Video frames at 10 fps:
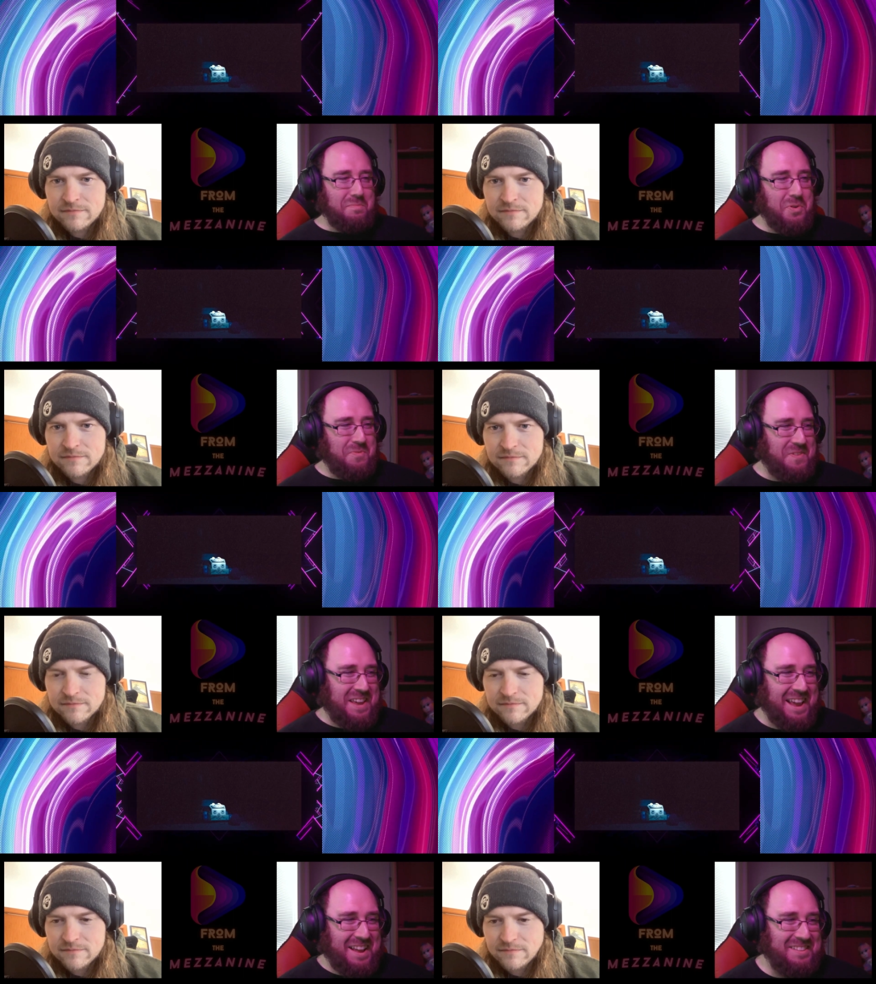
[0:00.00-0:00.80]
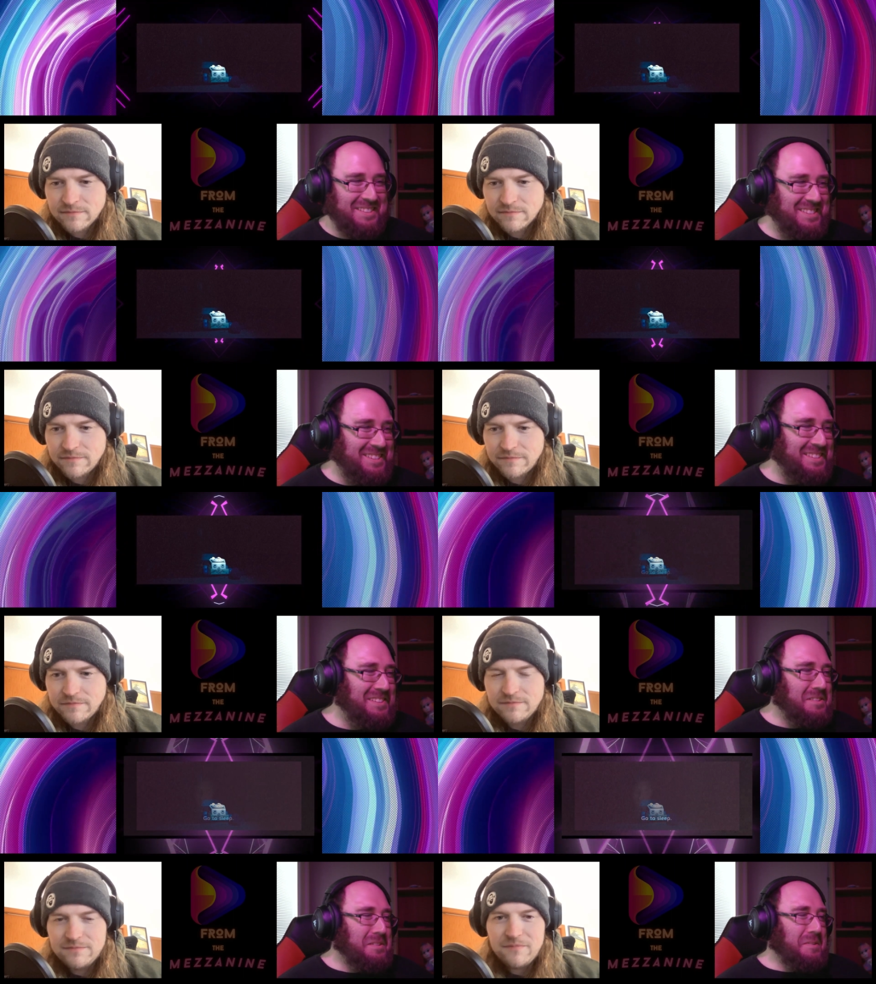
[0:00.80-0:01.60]
Speaker 1: movie
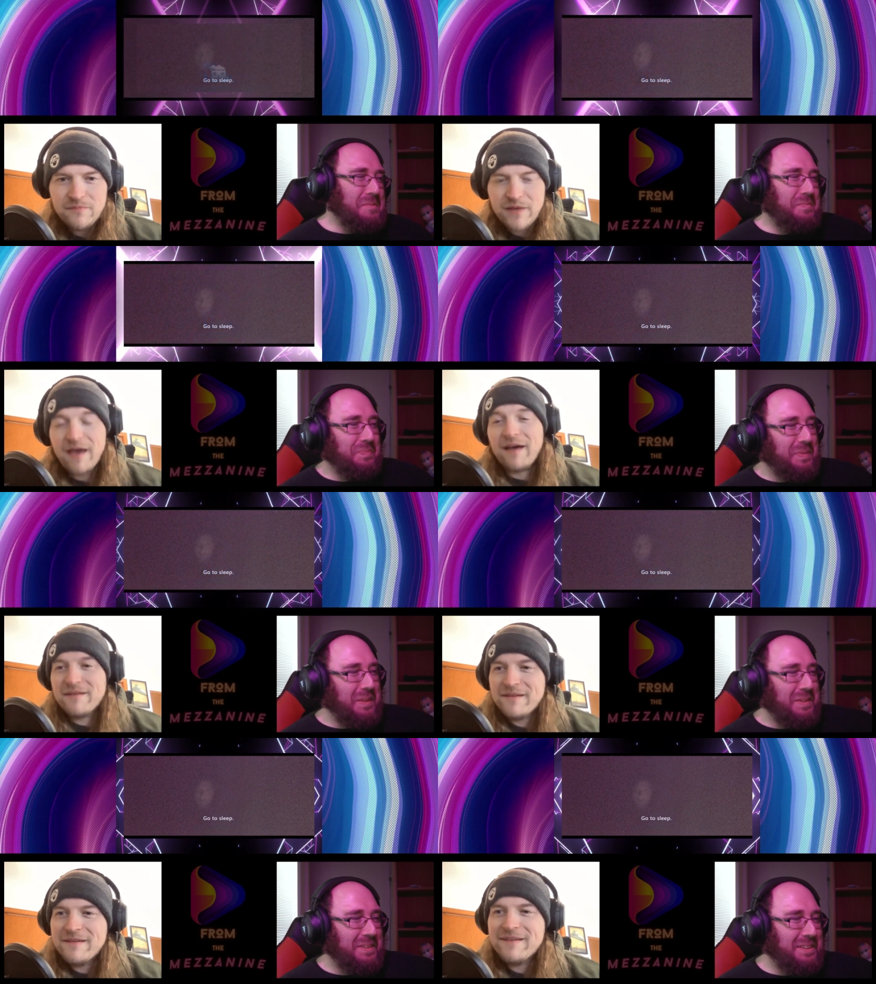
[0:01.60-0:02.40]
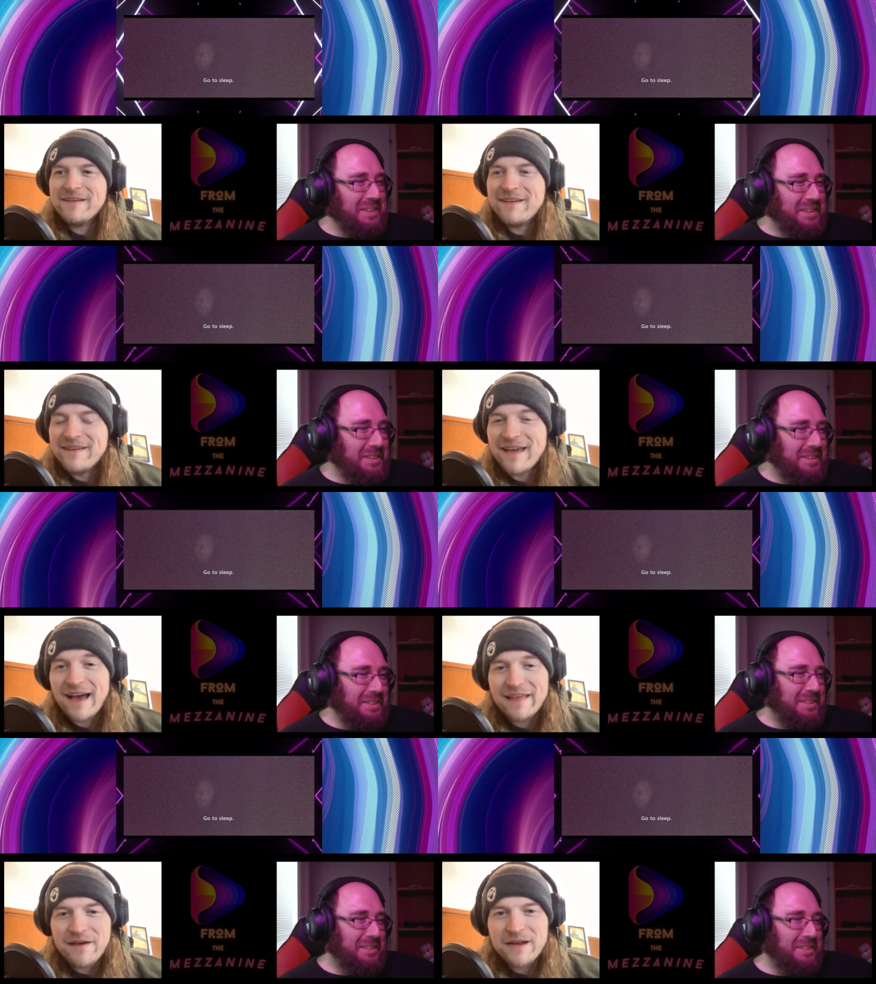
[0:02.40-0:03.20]
ends.
Speaker 2: Yeah.
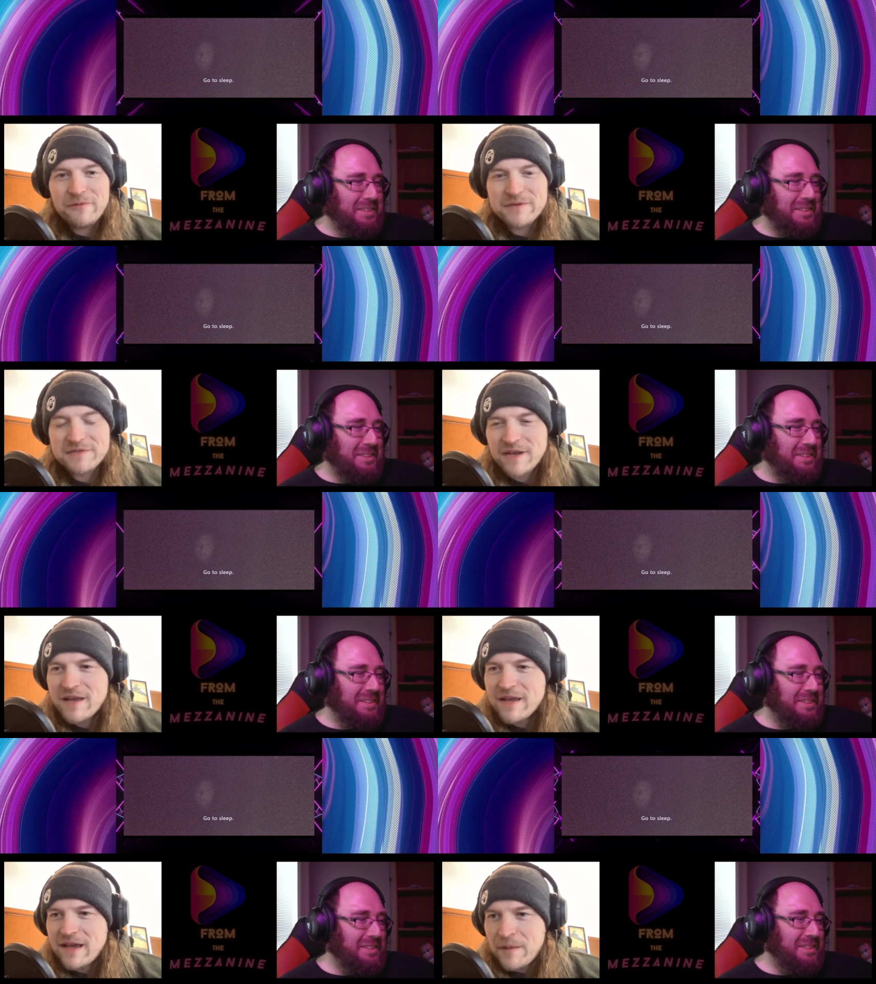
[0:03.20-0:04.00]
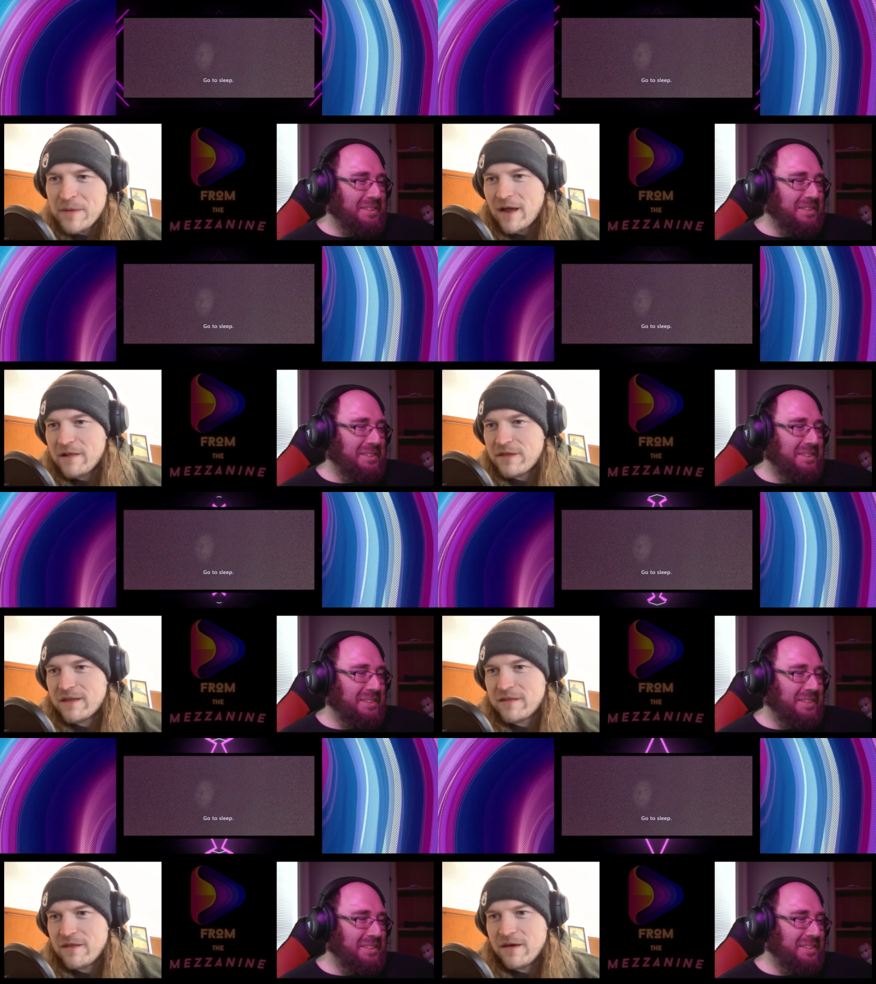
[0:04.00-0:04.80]
Yeah. I thought it was, I mean, I
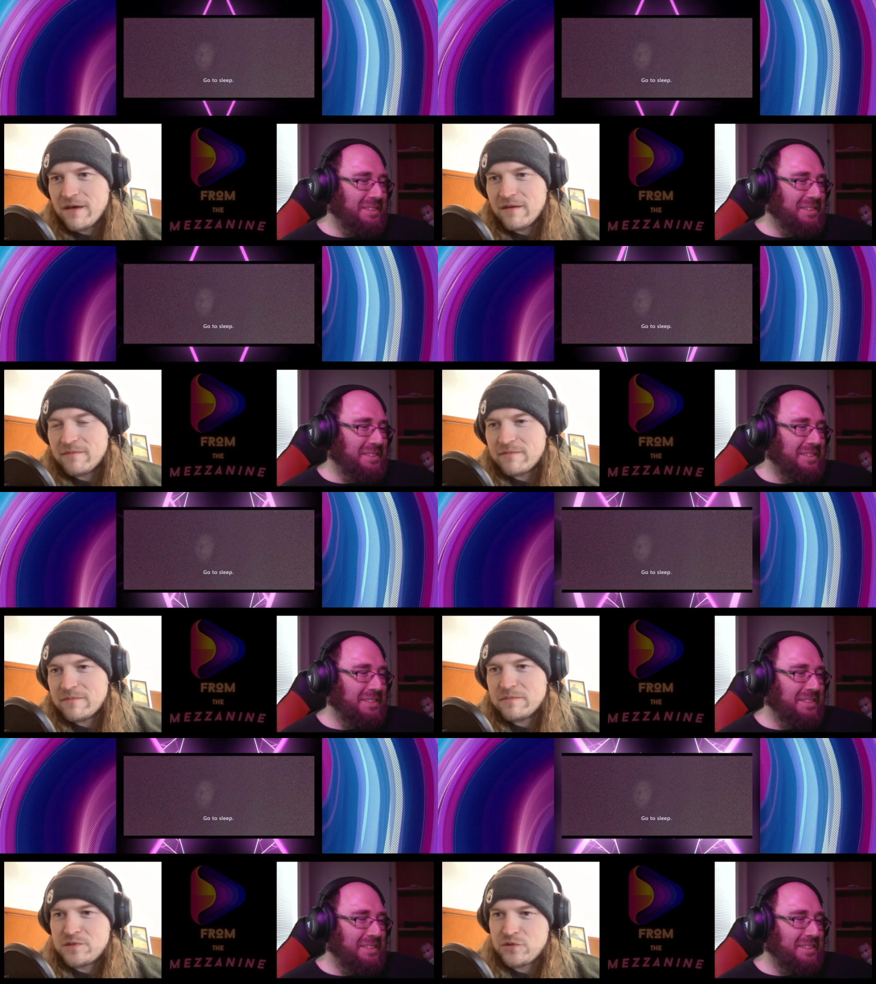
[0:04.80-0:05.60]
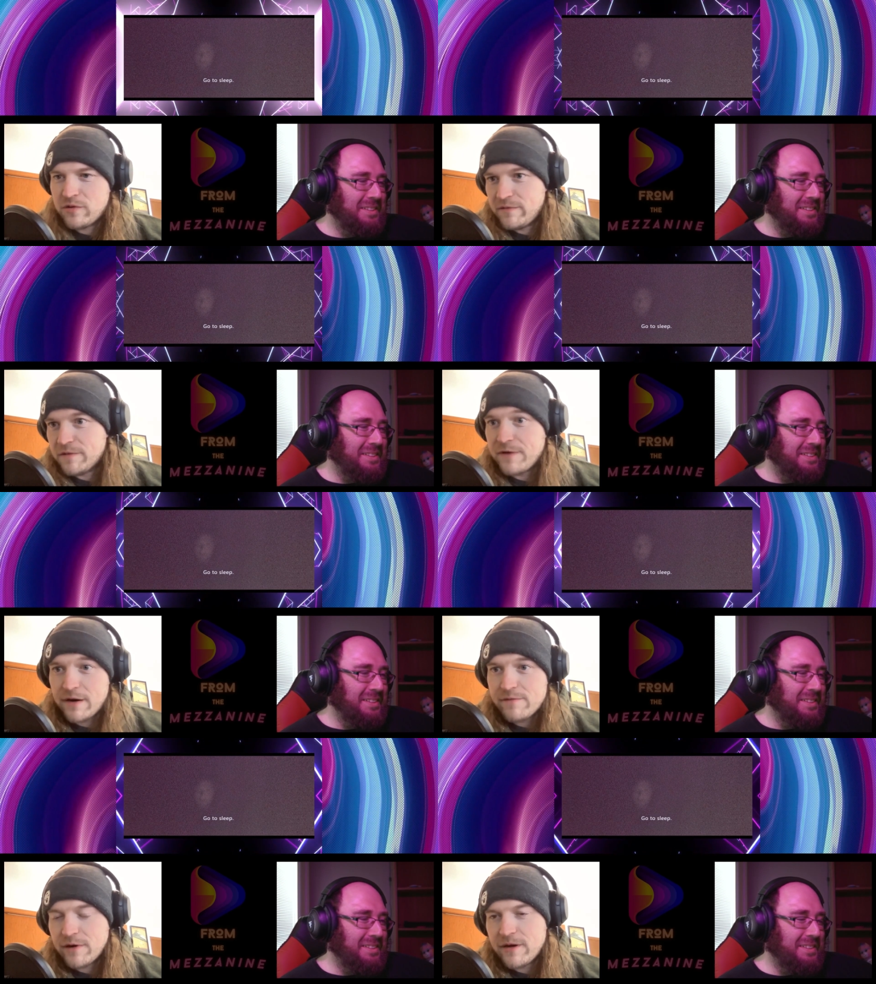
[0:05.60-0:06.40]
think the, sort of the
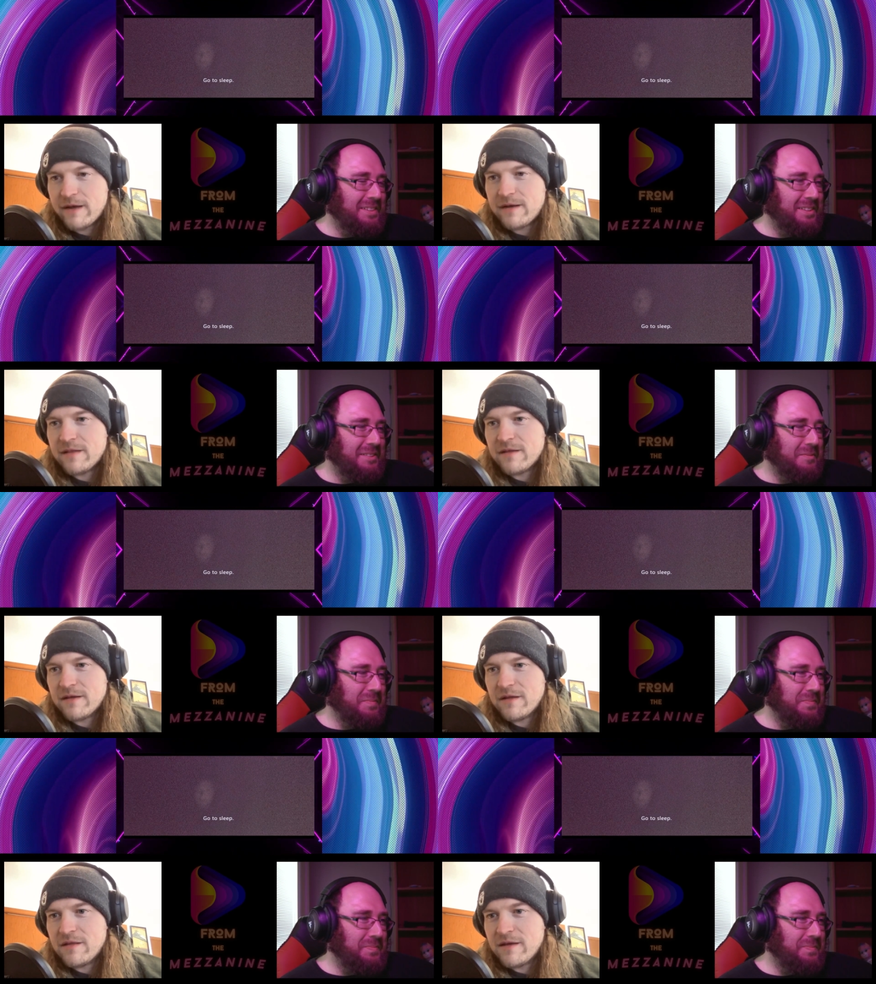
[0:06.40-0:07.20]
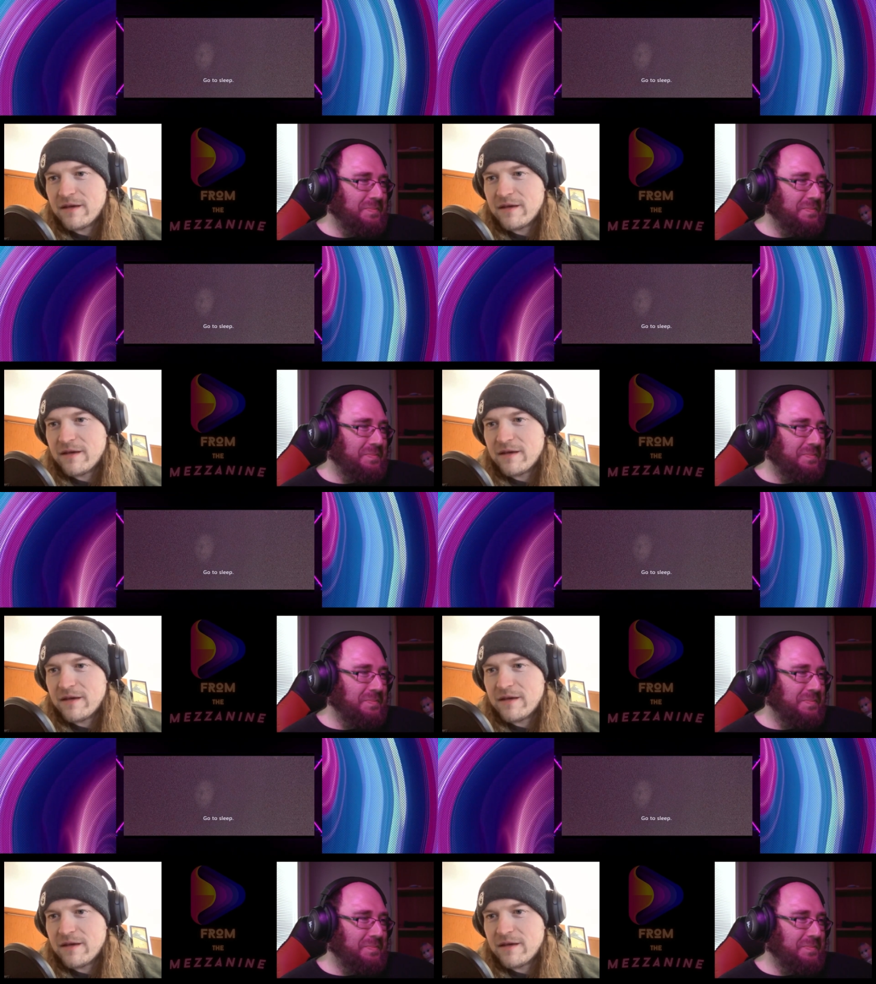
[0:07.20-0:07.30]
very very ending the the